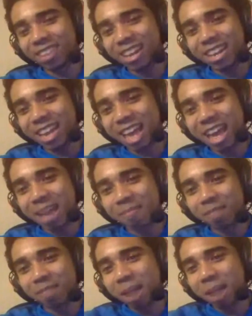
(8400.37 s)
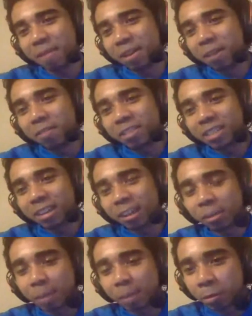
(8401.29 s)
CDM. I mean,
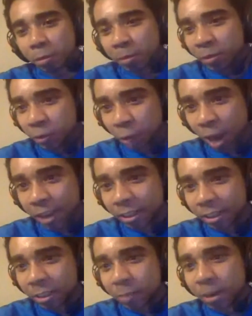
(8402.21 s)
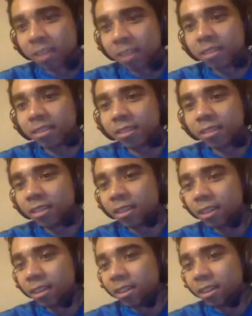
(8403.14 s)
obviously, a lot of people want to be strikers, but
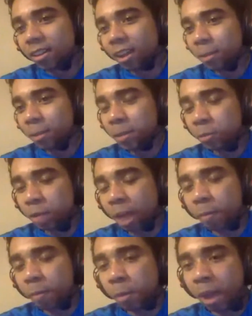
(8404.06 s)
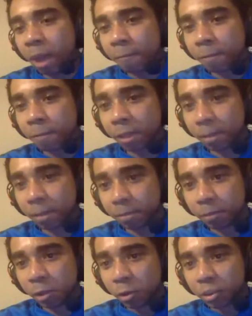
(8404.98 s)
a lot of people would probably have like
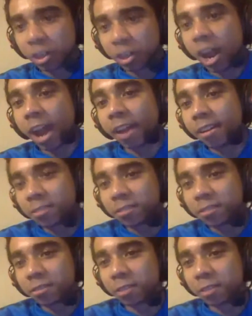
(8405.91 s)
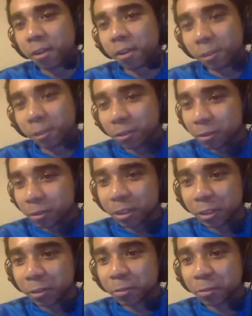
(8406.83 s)
Lewis and I. Lewis,
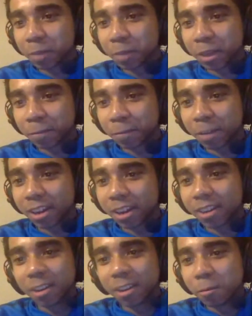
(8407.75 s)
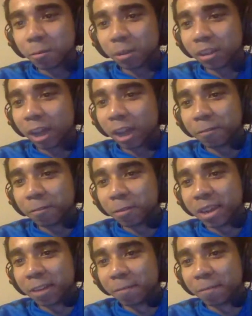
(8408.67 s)
especially Lewis being a defender, would love to
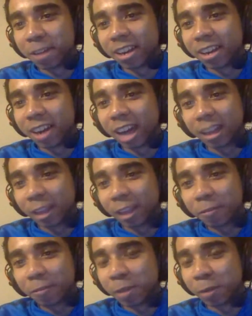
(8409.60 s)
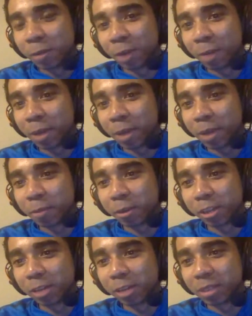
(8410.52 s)
be a defender. I love to be a right back in pro
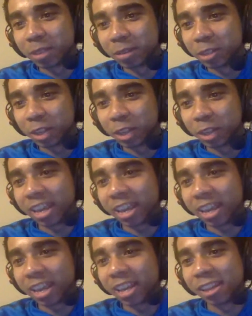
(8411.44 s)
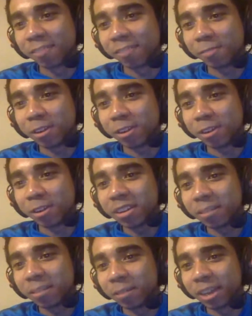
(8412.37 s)
clubs and shutting down a left winger
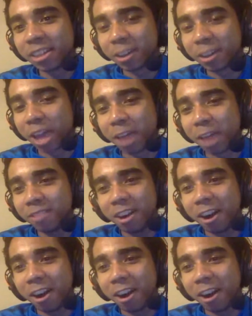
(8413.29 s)
the whole game.